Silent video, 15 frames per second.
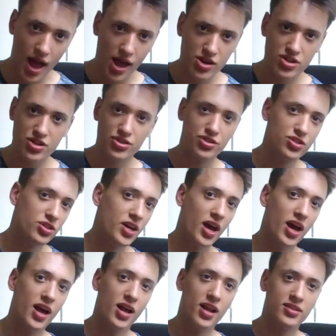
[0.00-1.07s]
just to
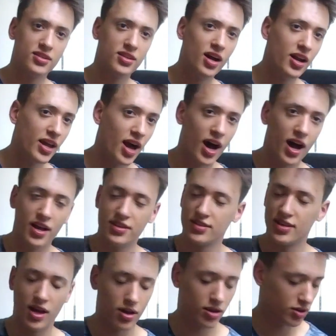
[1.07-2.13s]
get a slightly higher
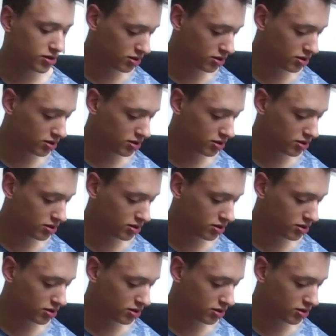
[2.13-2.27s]
sound,